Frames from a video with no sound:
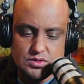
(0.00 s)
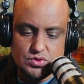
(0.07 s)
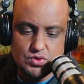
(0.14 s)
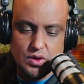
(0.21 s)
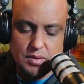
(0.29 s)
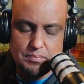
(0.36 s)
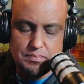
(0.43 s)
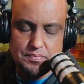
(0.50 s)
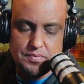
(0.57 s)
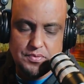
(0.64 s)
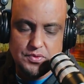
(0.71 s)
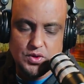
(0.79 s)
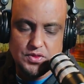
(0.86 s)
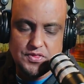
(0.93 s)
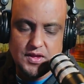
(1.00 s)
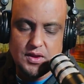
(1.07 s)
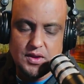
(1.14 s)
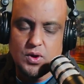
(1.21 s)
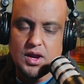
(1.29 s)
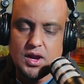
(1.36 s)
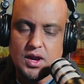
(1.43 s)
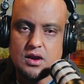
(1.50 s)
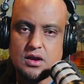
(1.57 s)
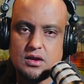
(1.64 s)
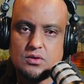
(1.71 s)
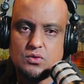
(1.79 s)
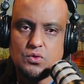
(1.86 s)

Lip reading: to a thing where